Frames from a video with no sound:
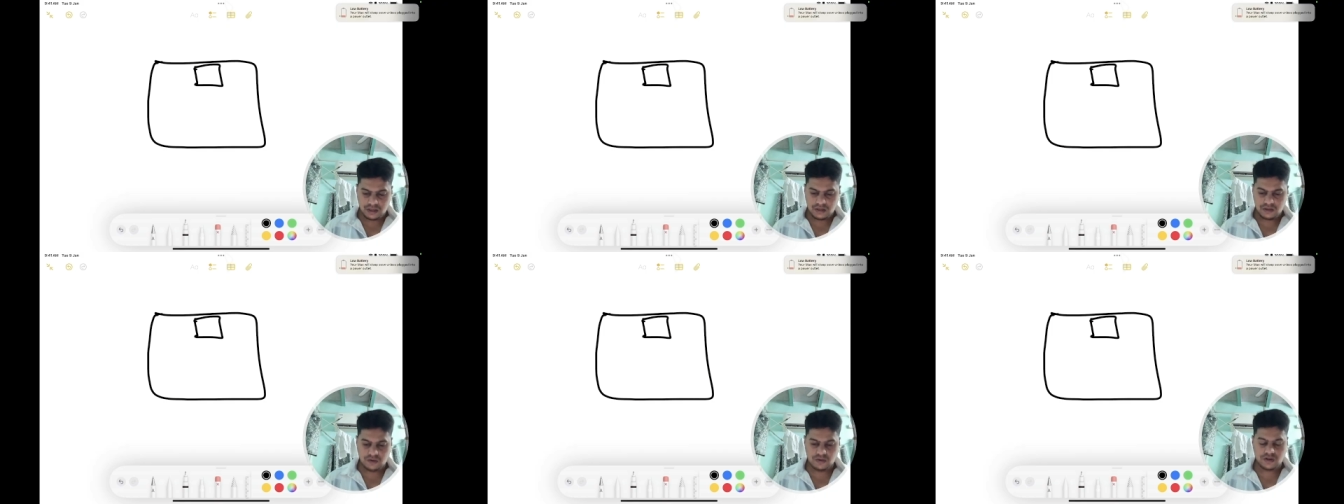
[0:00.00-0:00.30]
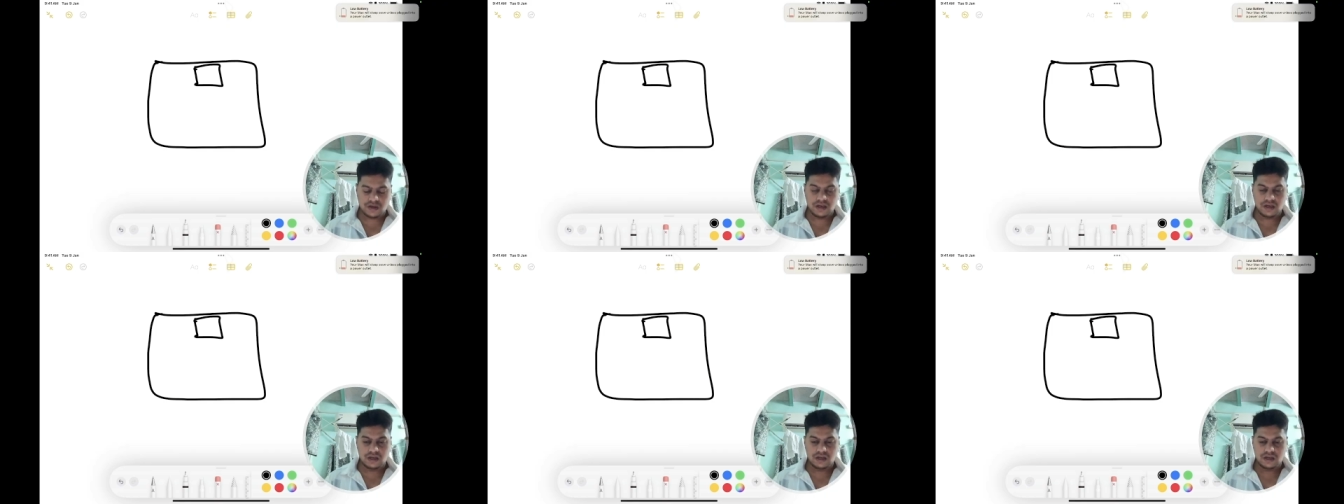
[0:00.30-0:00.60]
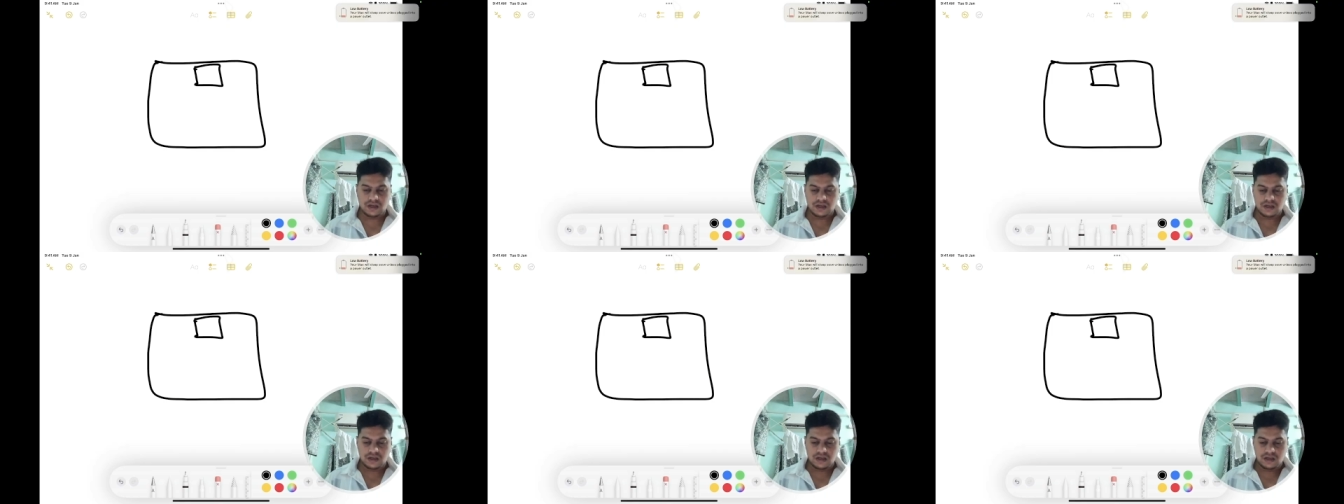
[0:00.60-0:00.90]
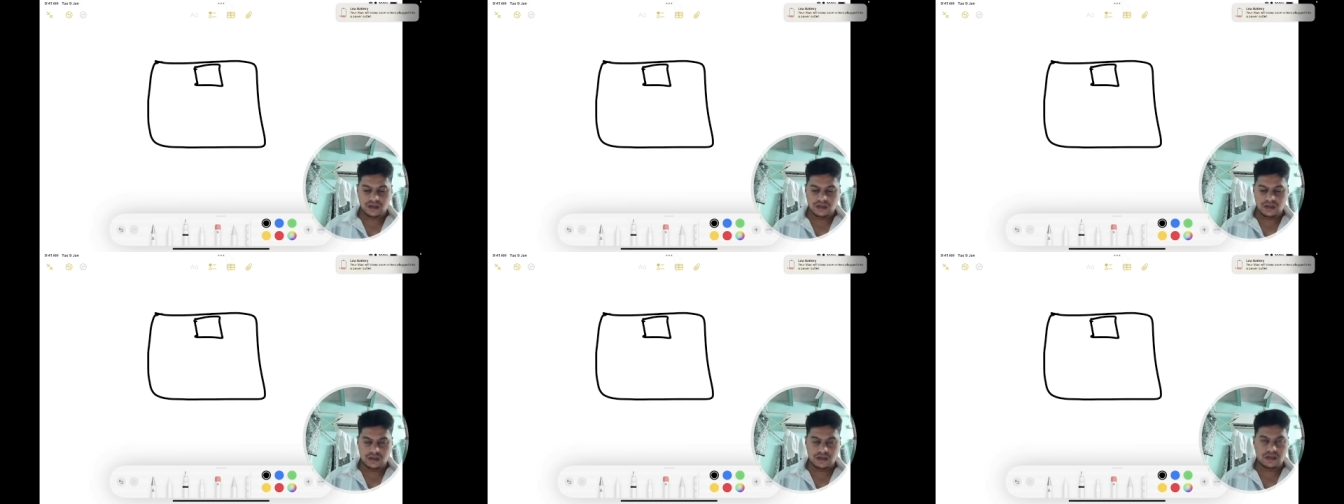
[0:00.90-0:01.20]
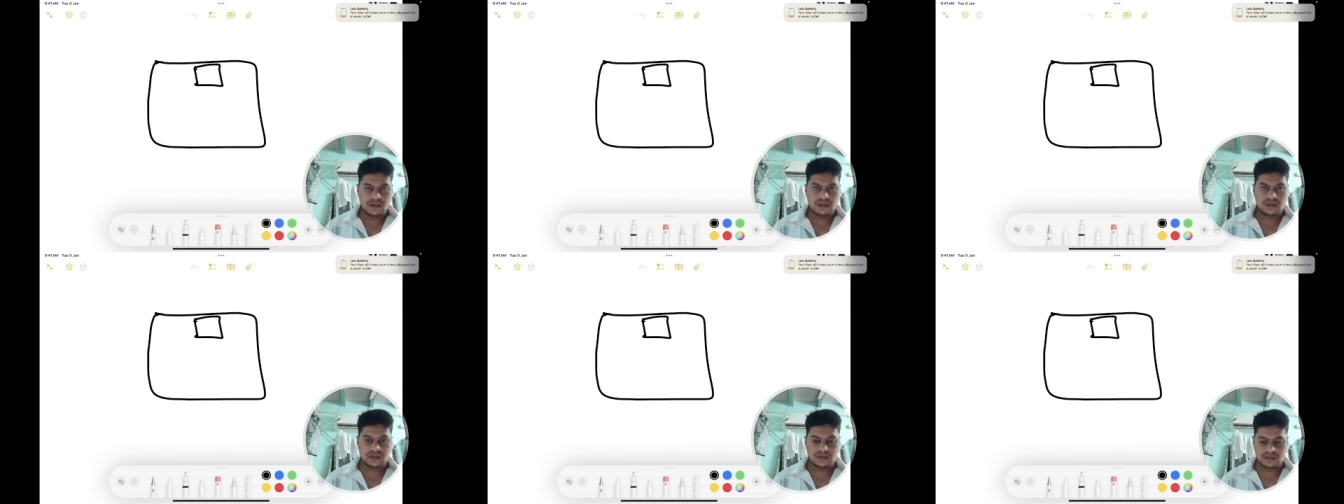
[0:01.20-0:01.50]
Okay,
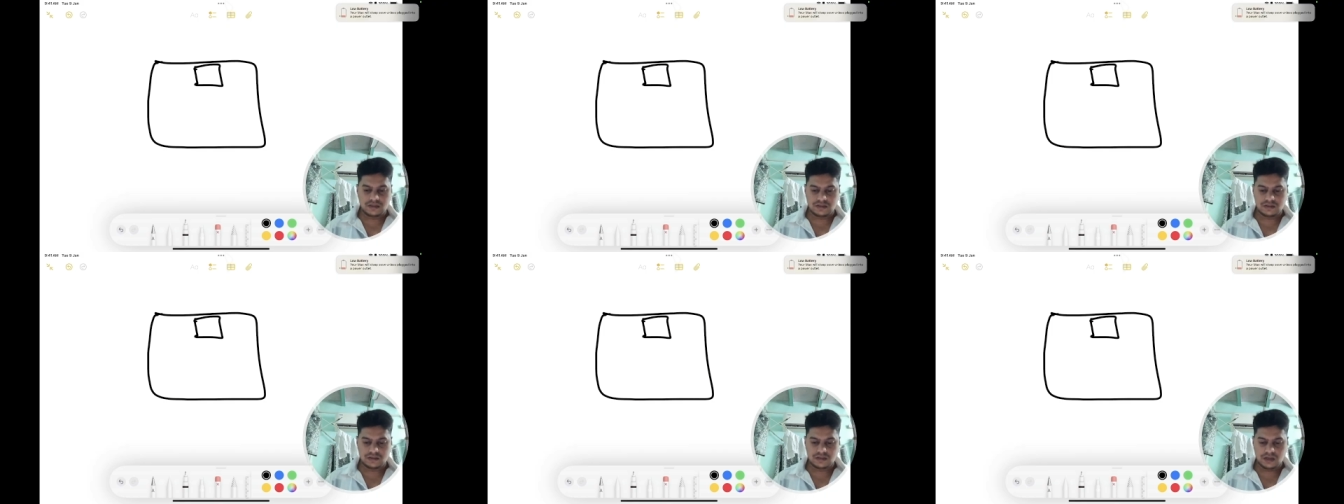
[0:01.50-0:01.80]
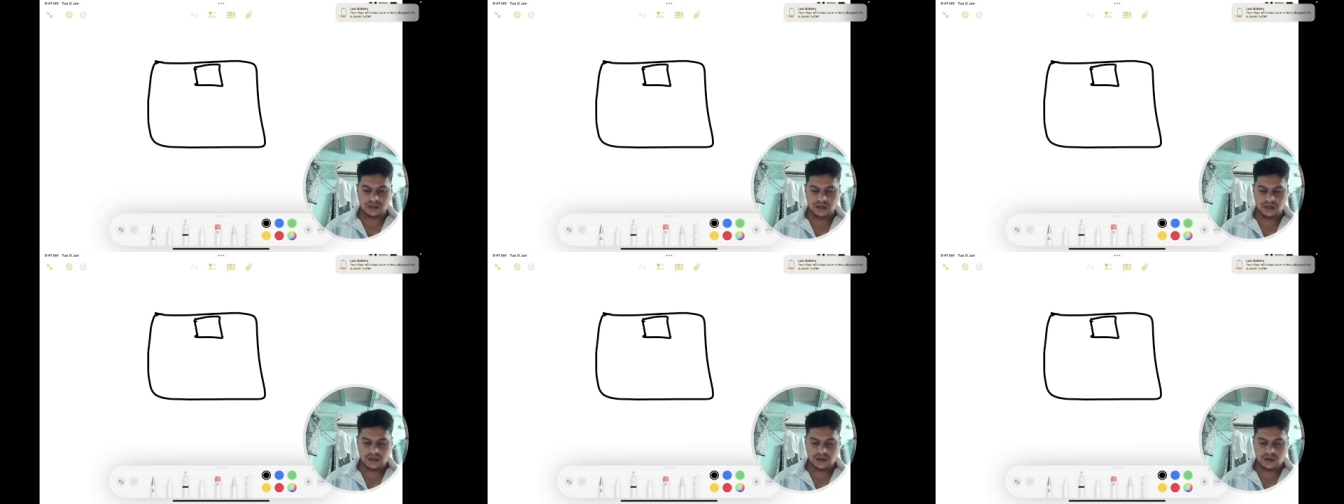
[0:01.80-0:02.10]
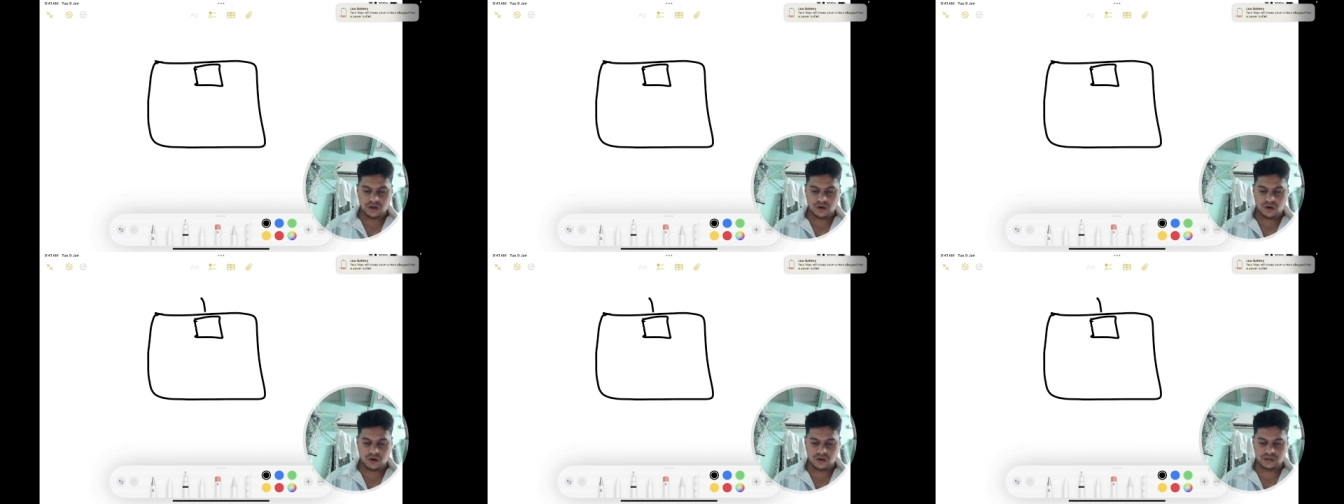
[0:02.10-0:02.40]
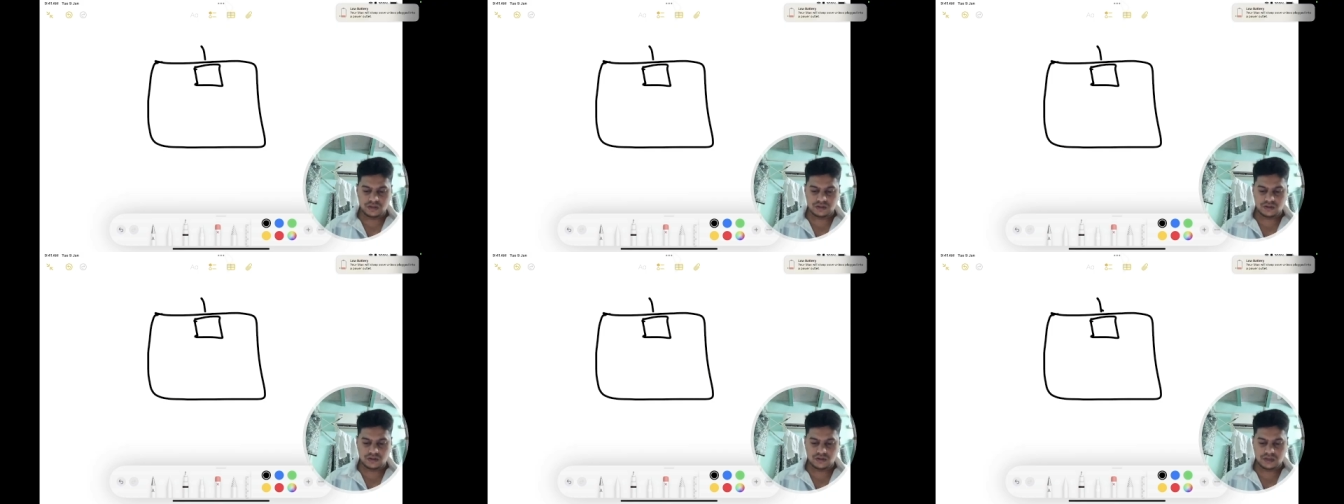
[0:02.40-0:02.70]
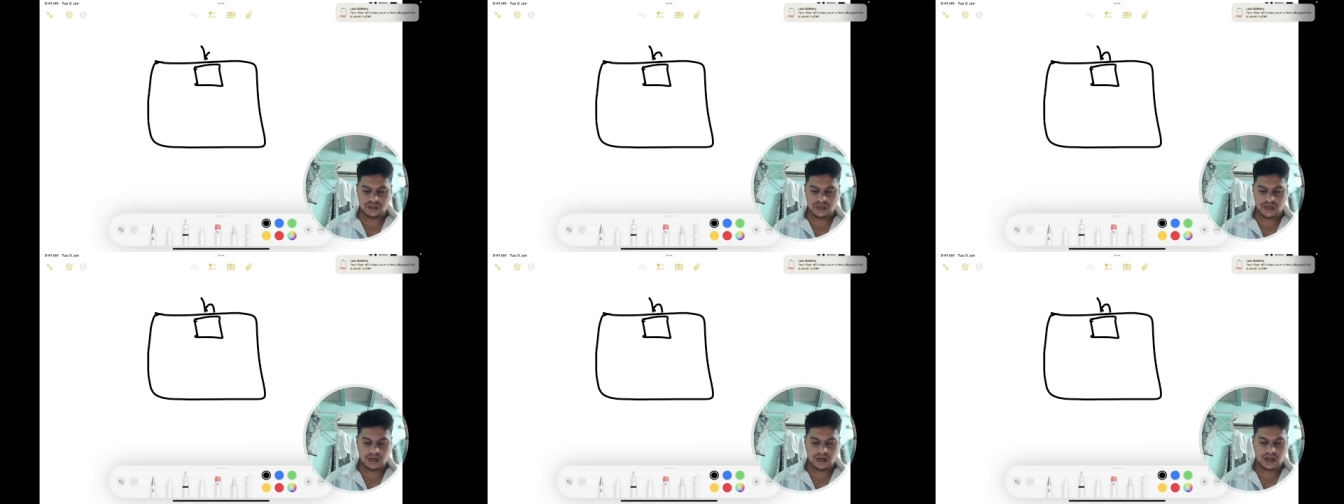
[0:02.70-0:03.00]
this is a
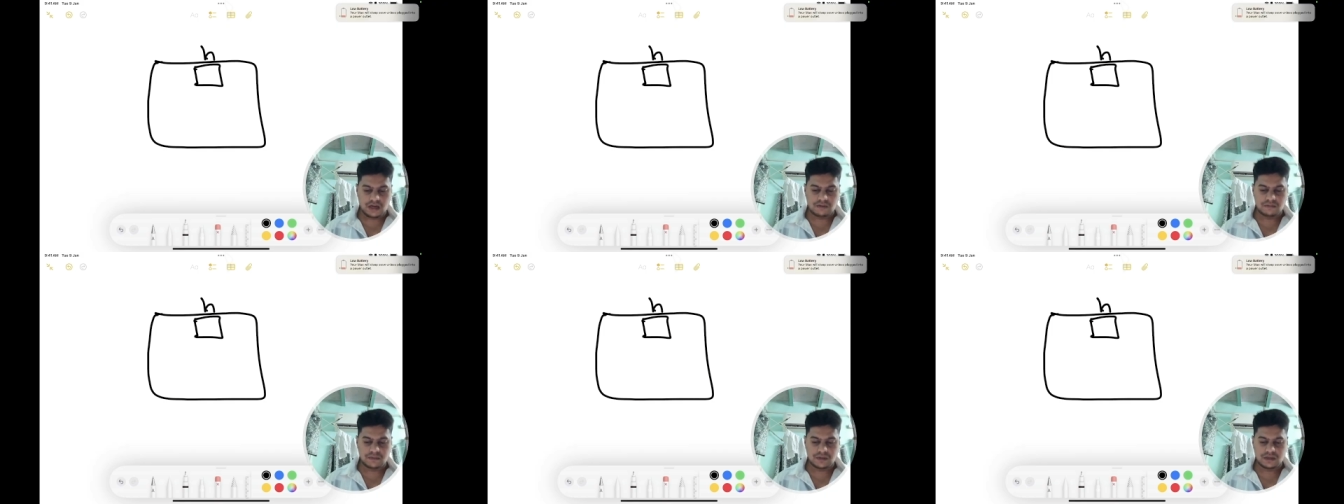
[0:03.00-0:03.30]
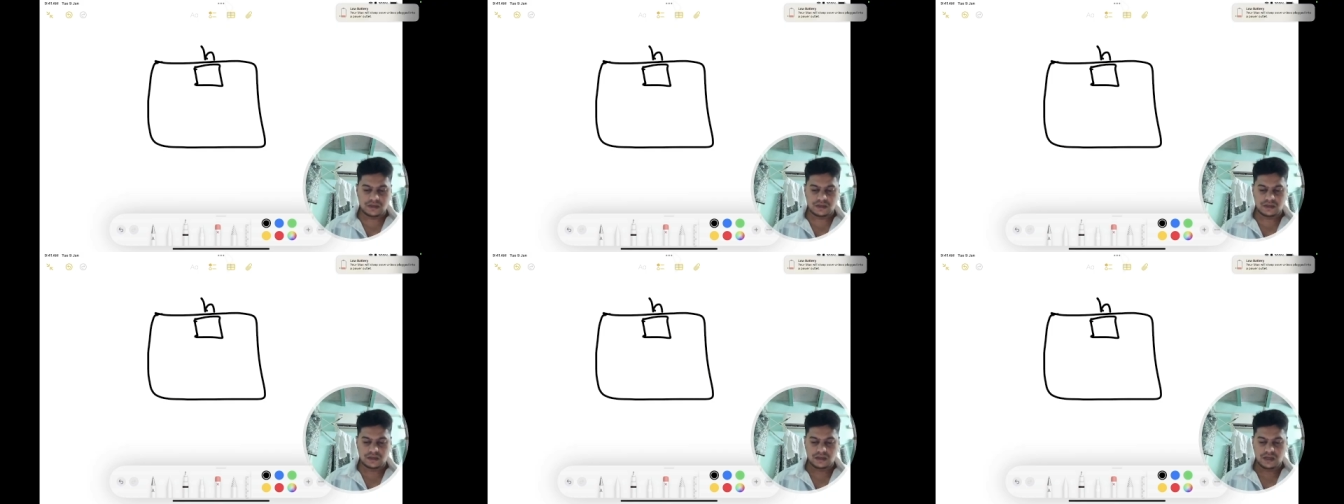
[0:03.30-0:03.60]
horizontal alignment.